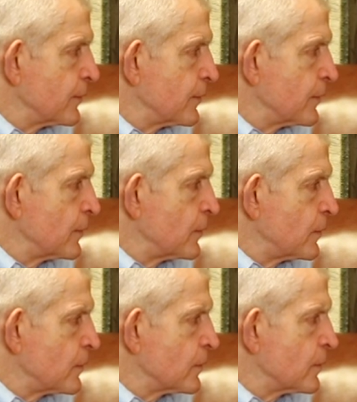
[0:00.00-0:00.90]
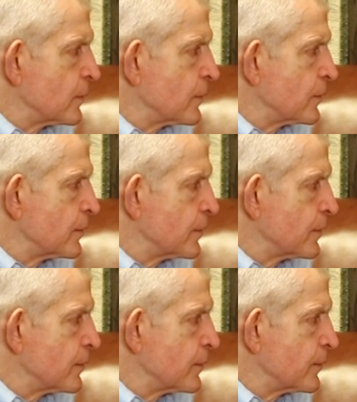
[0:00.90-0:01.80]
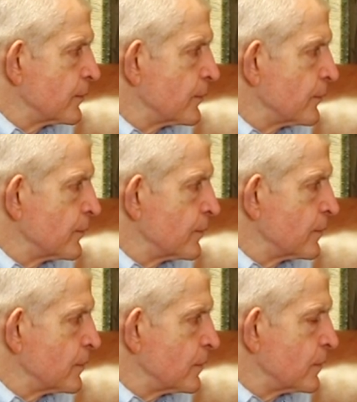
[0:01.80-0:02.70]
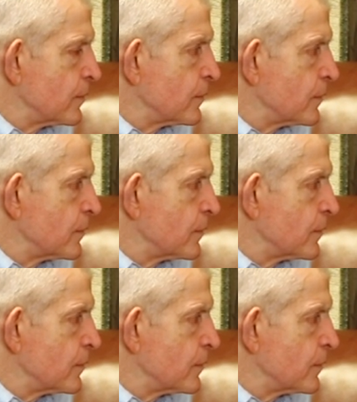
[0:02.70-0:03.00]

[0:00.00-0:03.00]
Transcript: No words are spoken by the person on screen.